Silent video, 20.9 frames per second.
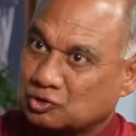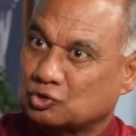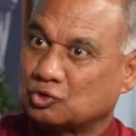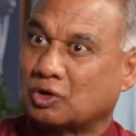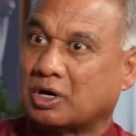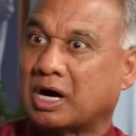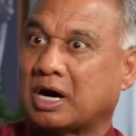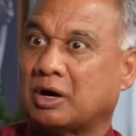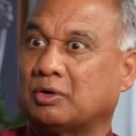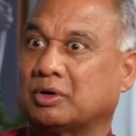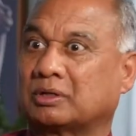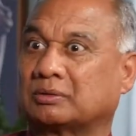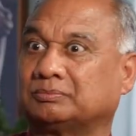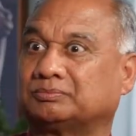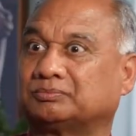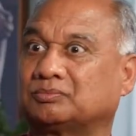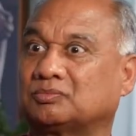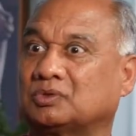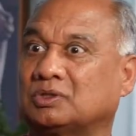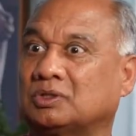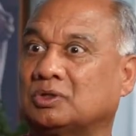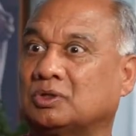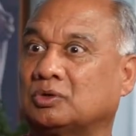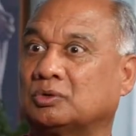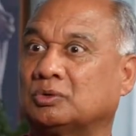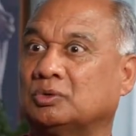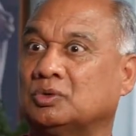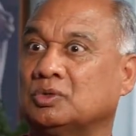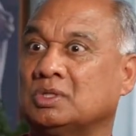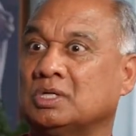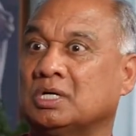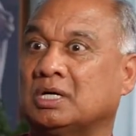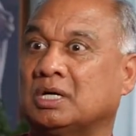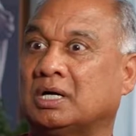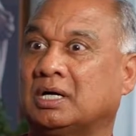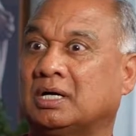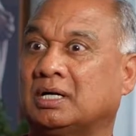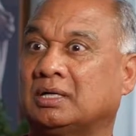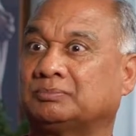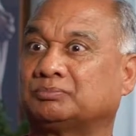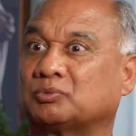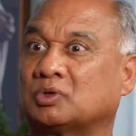to our
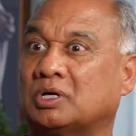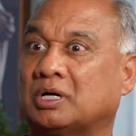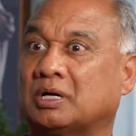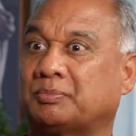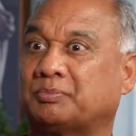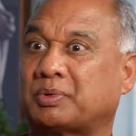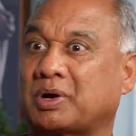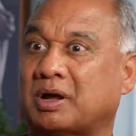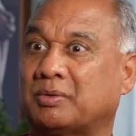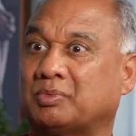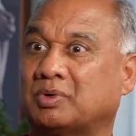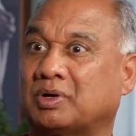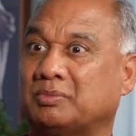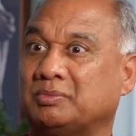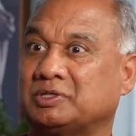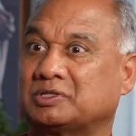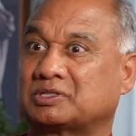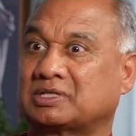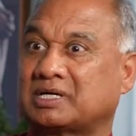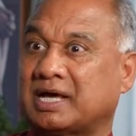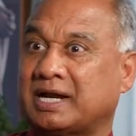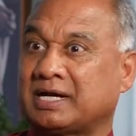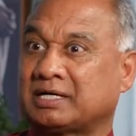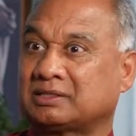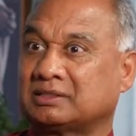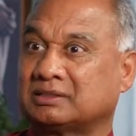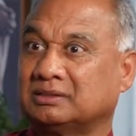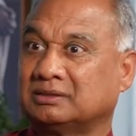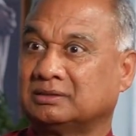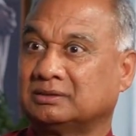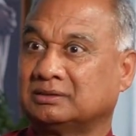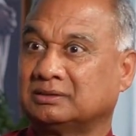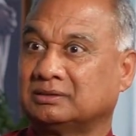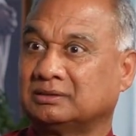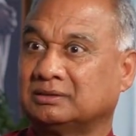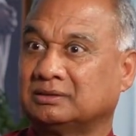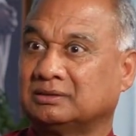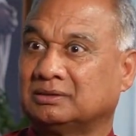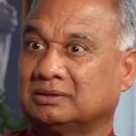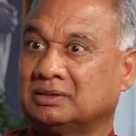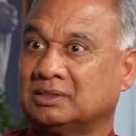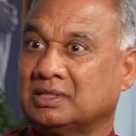problem is correct,
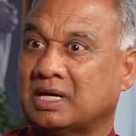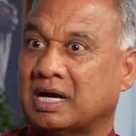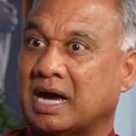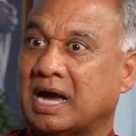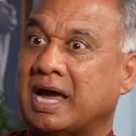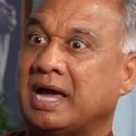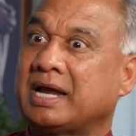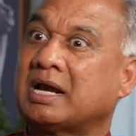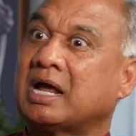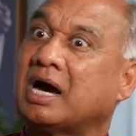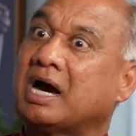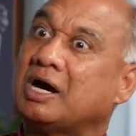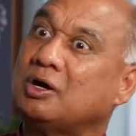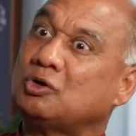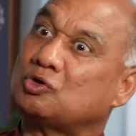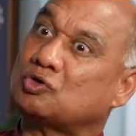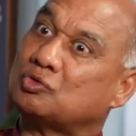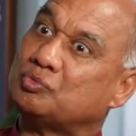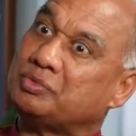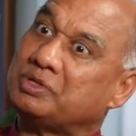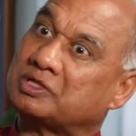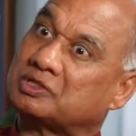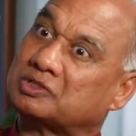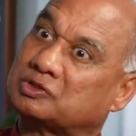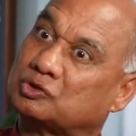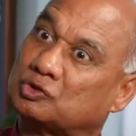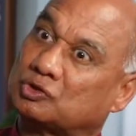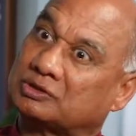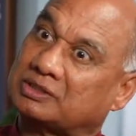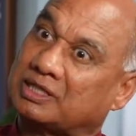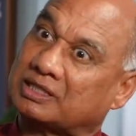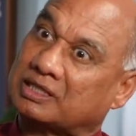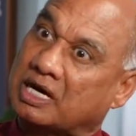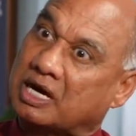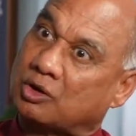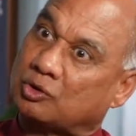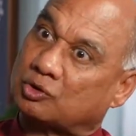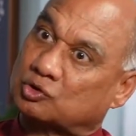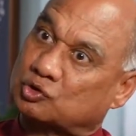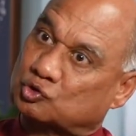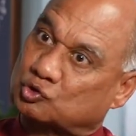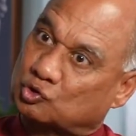and how to make sure that
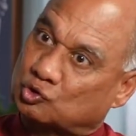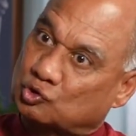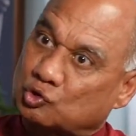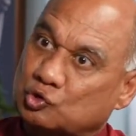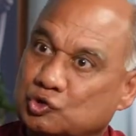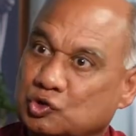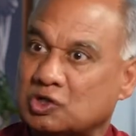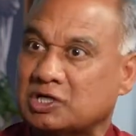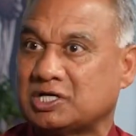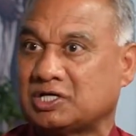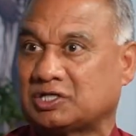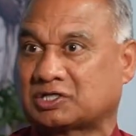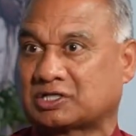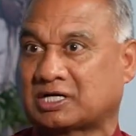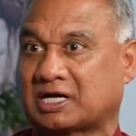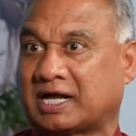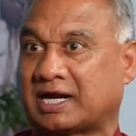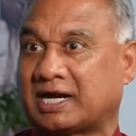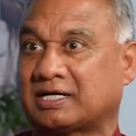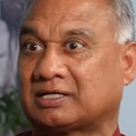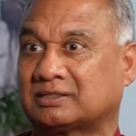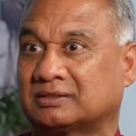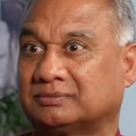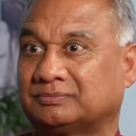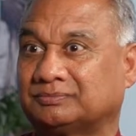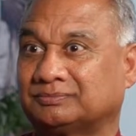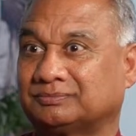our solution is correct.